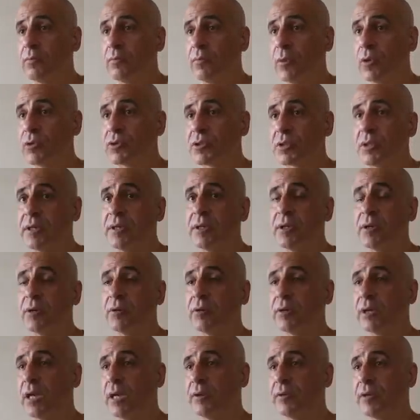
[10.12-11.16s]
mostly
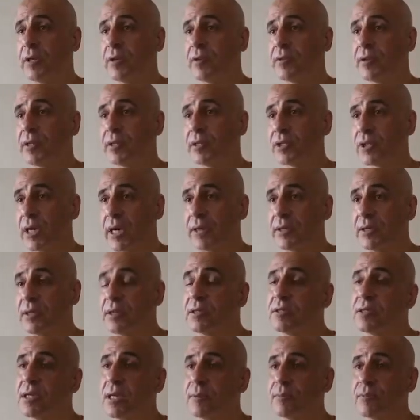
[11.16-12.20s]
known under the
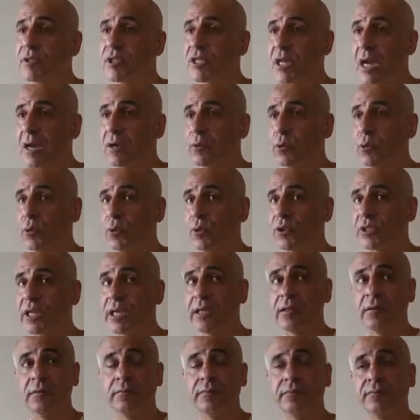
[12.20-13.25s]
Chinese name Jiang
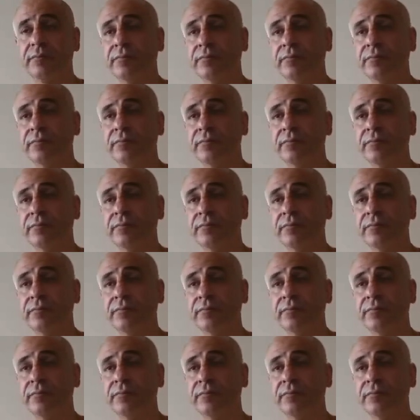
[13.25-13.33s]
Yushan,